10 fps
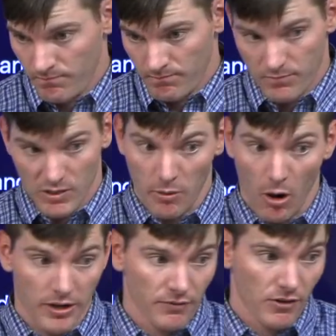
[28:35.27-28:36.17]

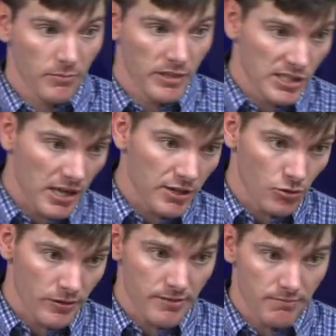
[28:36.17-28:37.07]
departing from his
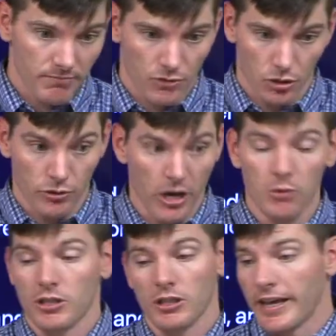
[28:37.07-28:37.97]
country to go
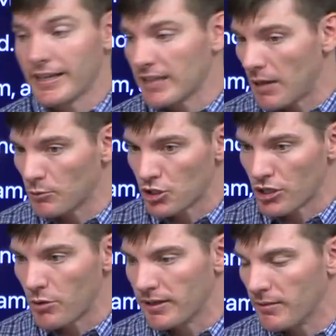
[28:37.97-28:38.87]
to the land God would show
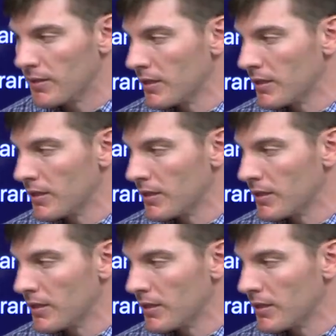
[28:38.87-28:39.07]
him.